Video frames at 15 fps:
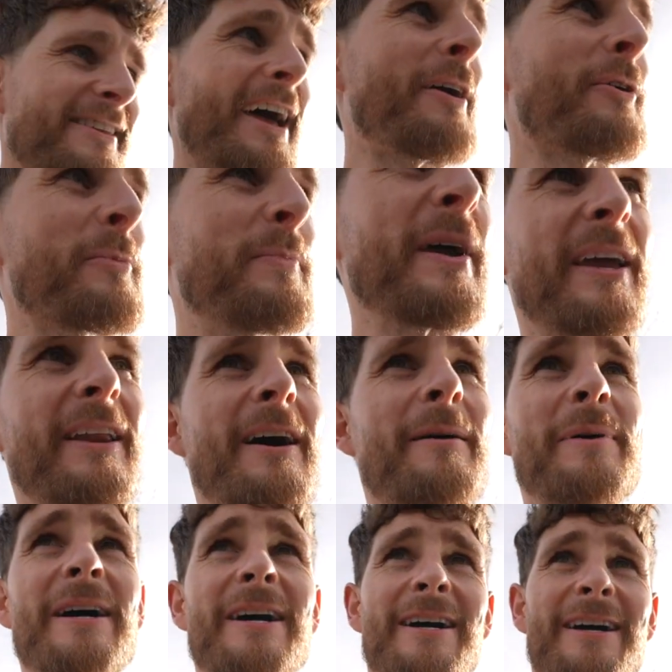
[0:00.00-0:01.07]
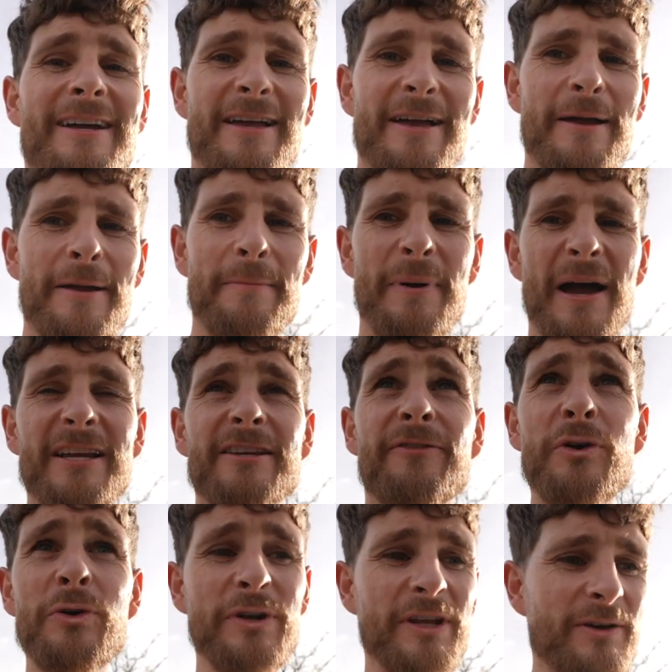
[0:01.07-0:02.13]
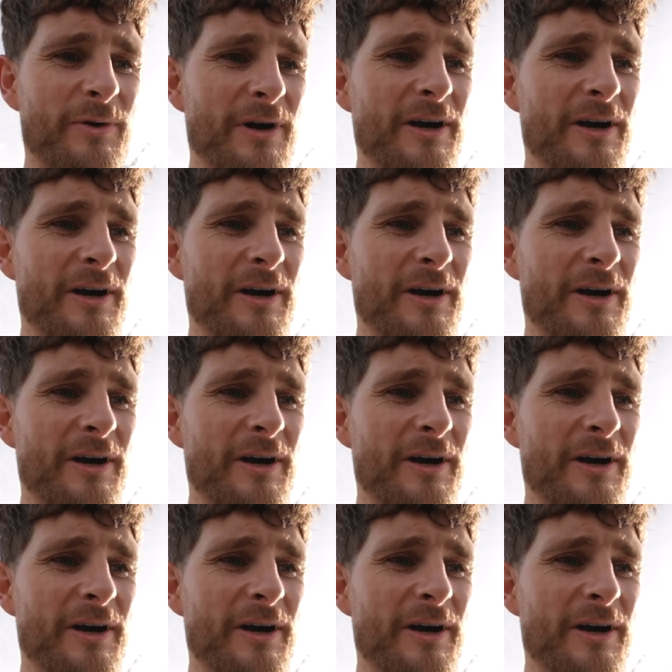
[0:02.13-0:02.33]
So now we're picking up best food in the